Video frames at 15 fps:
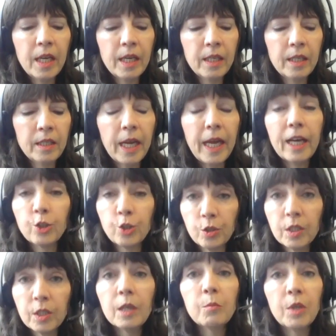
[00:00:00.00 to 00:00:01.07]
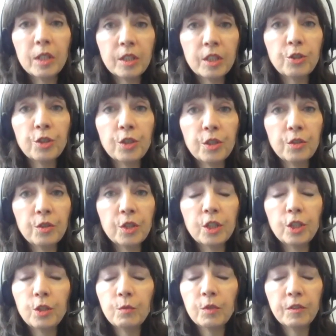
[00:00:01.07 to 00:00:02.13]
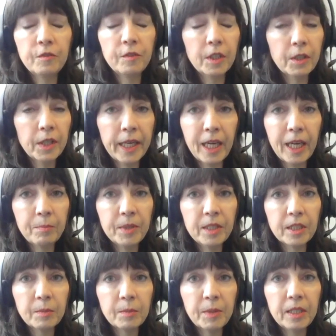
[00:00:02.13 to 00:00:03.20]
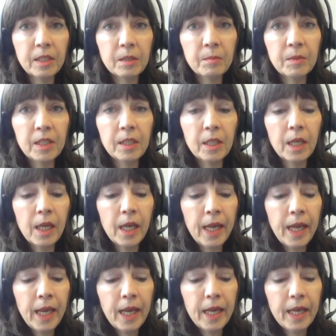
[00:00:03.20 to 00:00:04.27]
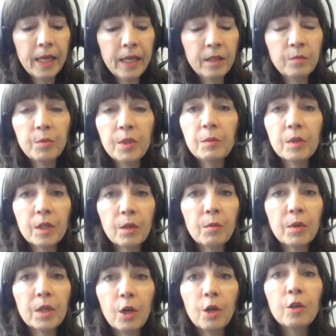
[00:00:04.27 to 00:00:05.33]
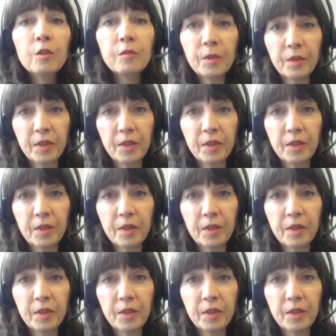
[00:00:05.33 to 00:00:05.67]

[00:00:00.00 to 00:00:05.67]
And actually, I was introduced. She was very happy to speak to me. And we were going over